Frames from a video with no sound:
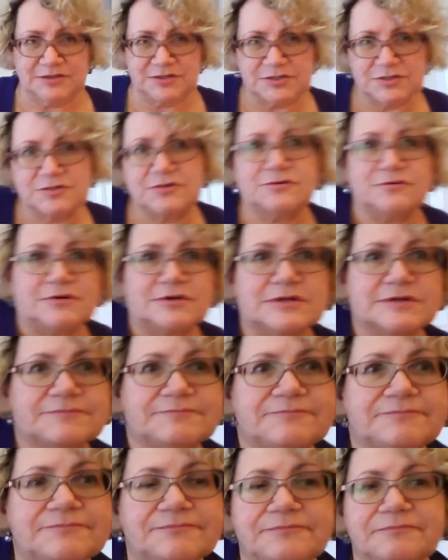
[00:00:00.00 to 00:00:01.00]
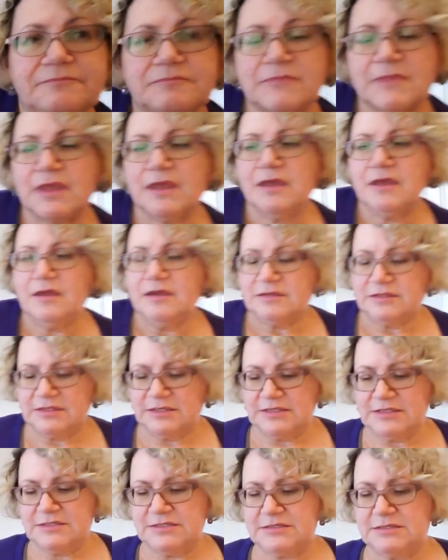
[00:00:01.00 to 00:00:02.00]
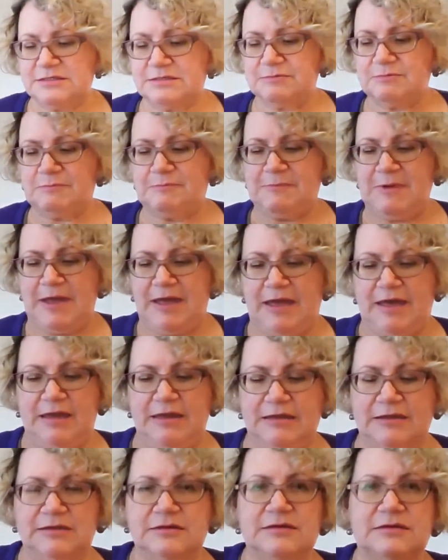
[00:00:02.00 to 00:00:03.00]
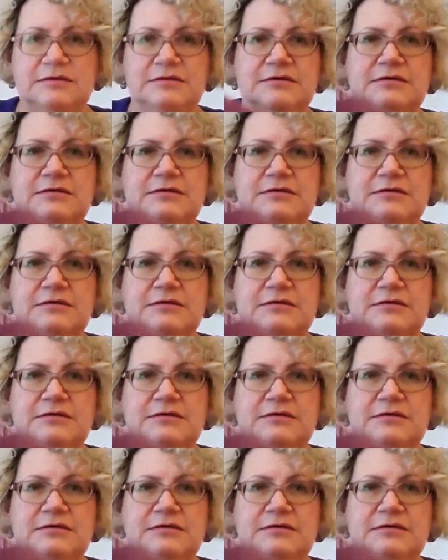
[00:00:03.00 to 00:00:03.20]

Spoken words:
Stewart. This pack